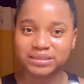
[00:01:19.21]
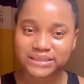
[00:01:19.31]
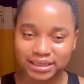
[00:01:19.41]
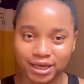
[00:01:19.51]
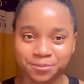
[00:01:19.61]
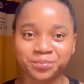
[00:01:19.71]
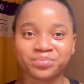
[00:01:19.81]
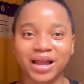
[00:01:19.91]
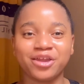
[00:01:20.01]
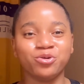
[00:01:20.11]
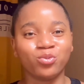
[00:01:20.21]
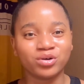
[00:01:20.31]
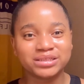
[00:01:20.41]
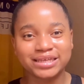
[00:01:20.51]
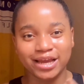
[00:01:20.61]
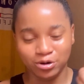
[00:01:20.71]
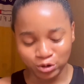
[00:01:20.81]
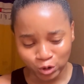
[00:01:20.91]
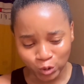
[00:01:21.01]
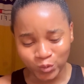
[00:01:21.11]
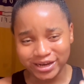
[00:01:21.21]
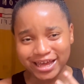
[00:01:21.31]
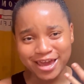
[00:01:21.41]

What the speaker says: skin and you want a glowing,